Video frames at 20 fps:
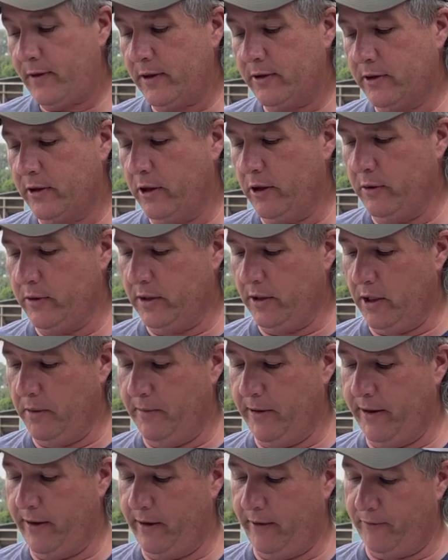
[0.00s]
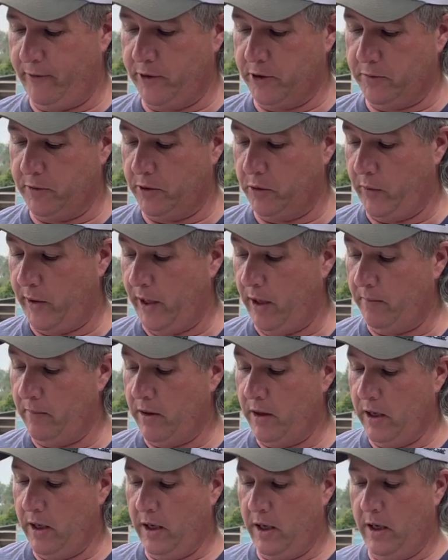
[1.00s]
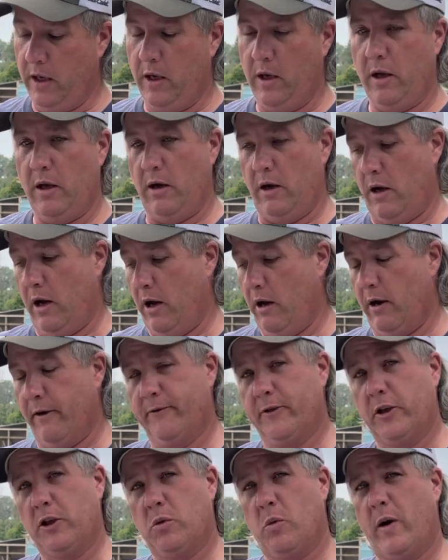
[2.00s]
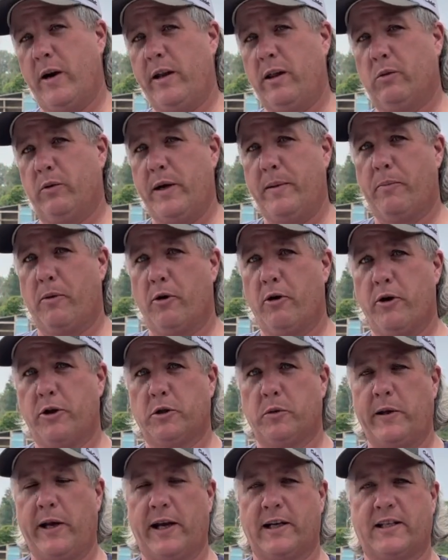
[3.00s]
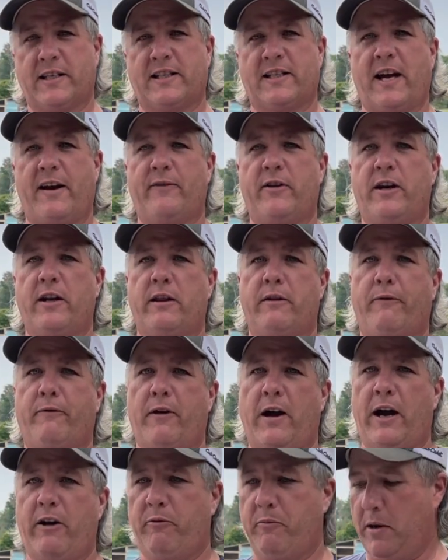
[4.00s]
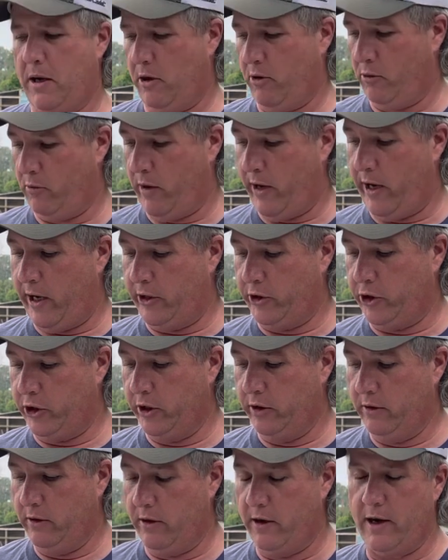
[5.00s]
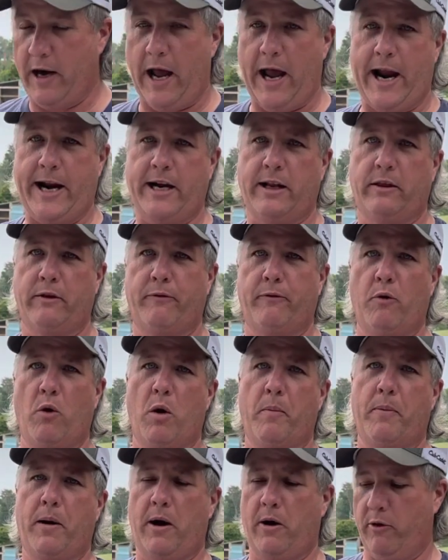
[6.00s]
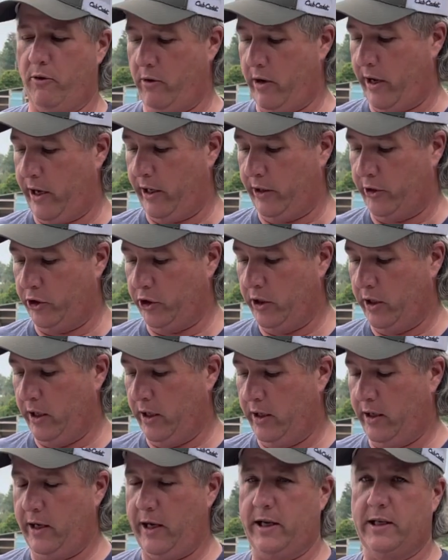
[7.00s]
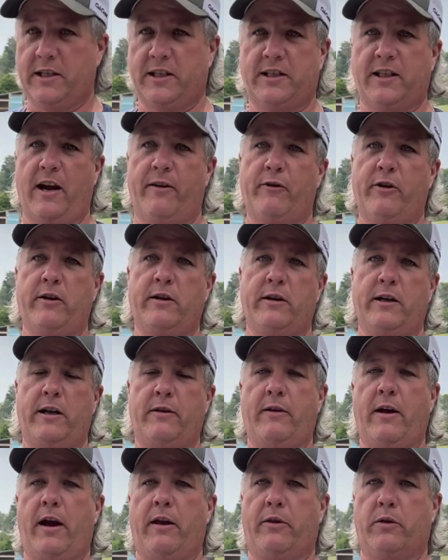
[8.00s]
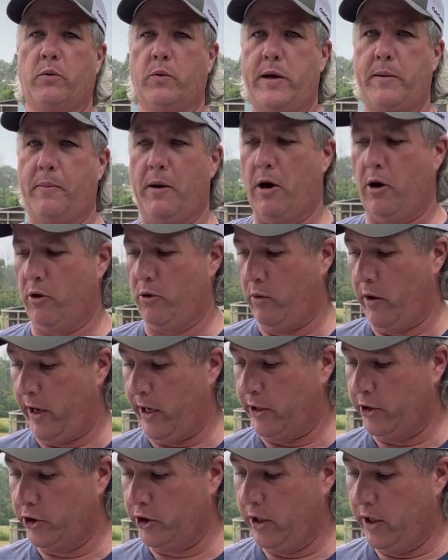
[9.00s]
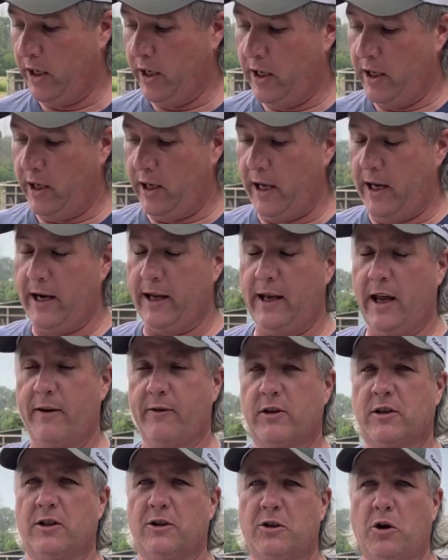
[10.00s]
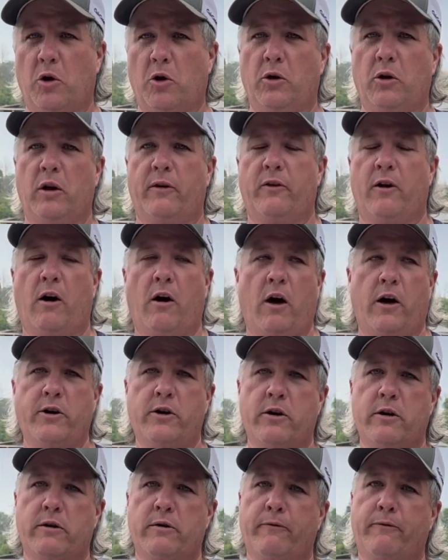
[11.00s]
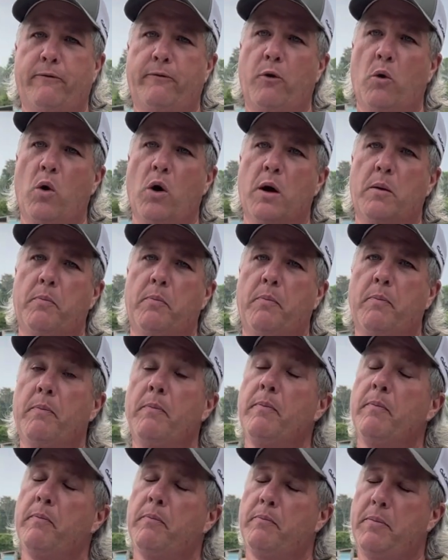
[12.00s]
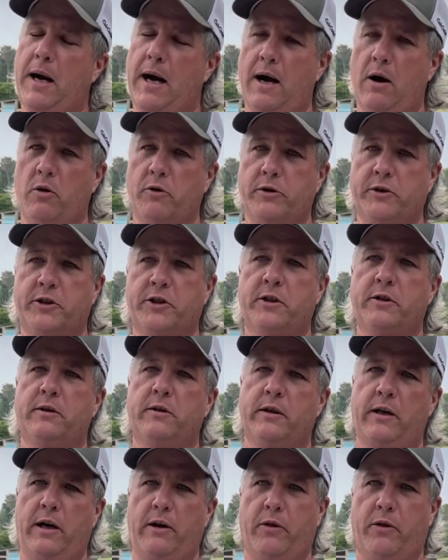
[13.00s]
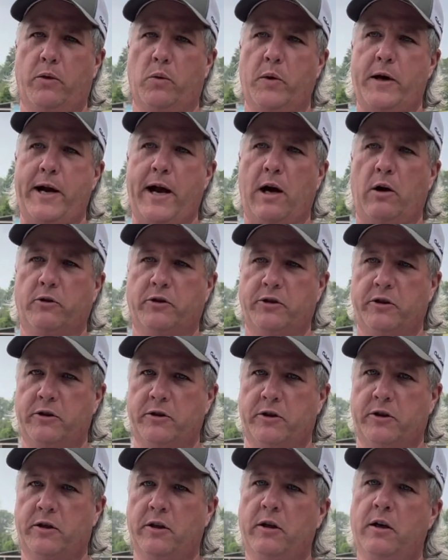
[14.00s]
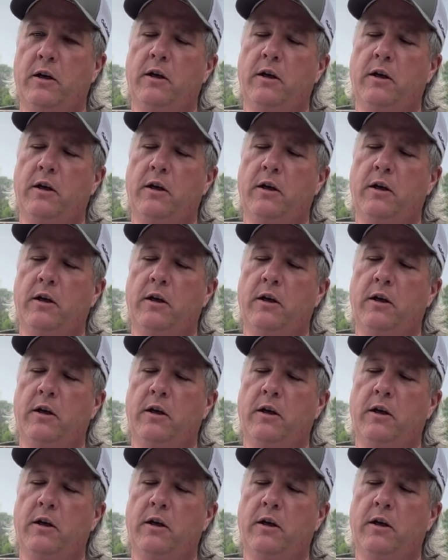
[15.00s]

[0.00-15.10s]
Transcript: So there was a little bit of difference between them. Of the 23 birds, we had 7 in the 5 pound range, 9 in the 4 pound range, and 7 in that 3 pound range. And it gave us a total of 104 pounds and 3 ounces,